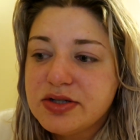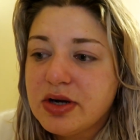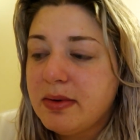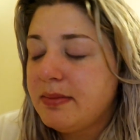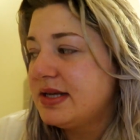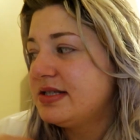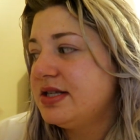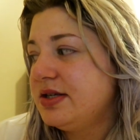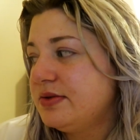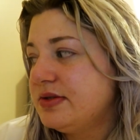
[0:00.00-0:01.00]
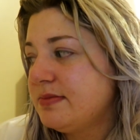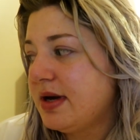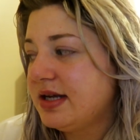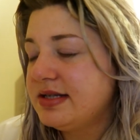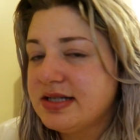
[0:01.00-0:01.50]
I try my best to use
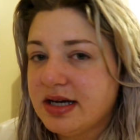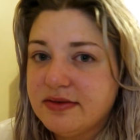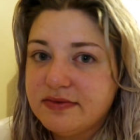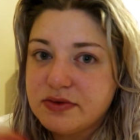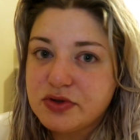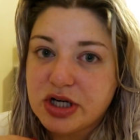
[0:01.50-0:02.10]
my Dove